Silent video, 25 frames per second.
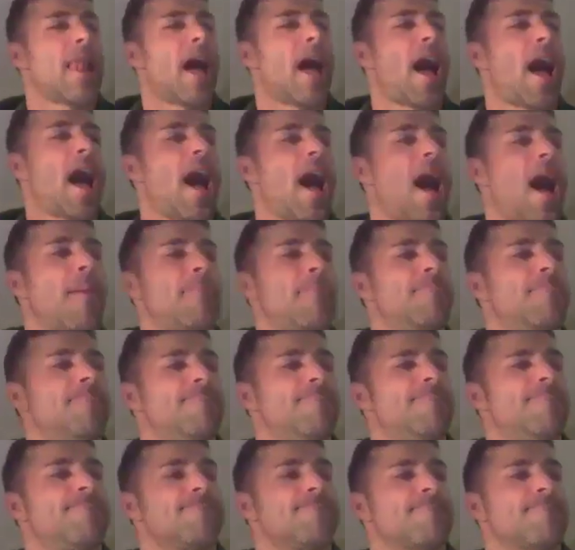Um,
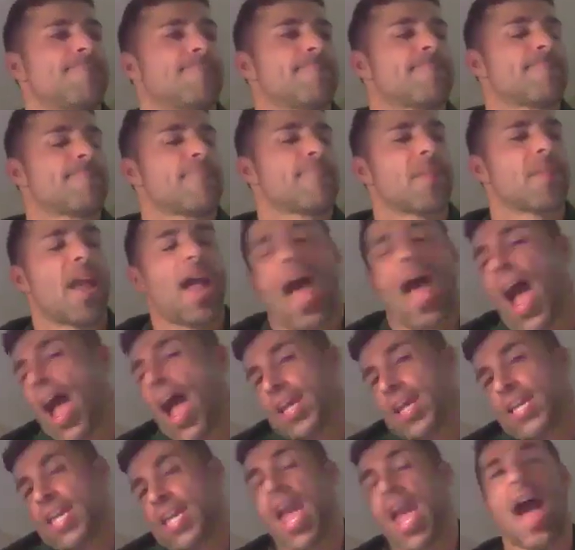
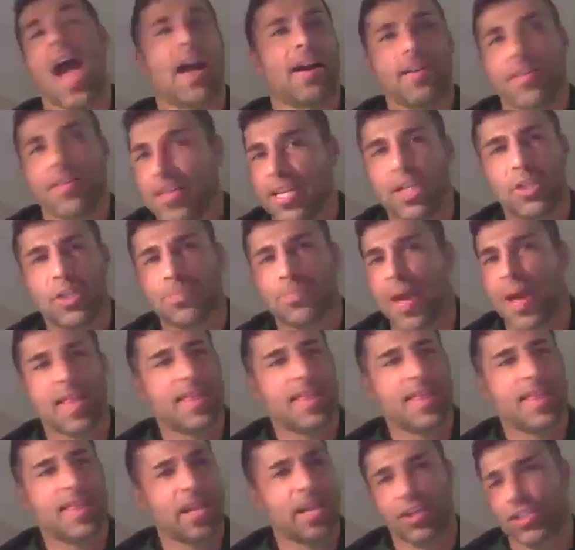yeah, he's been
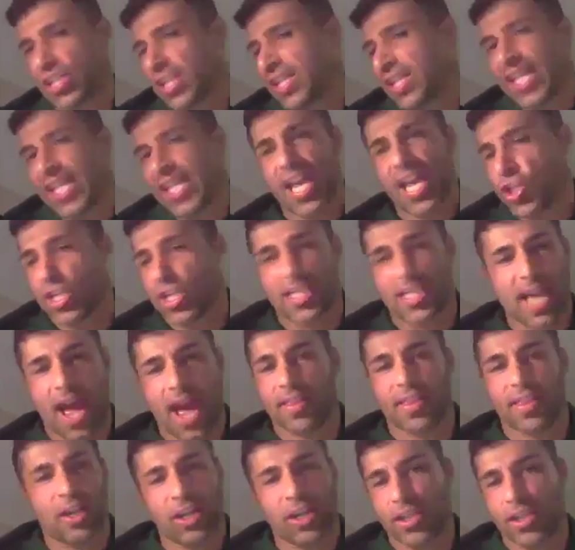there. He's a legend down
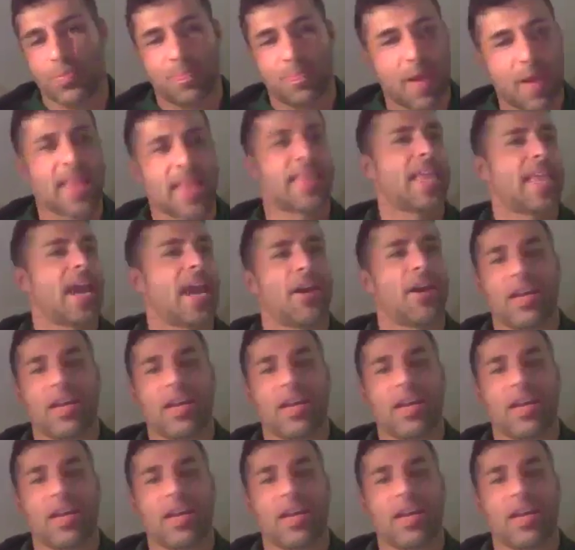there. He's been there.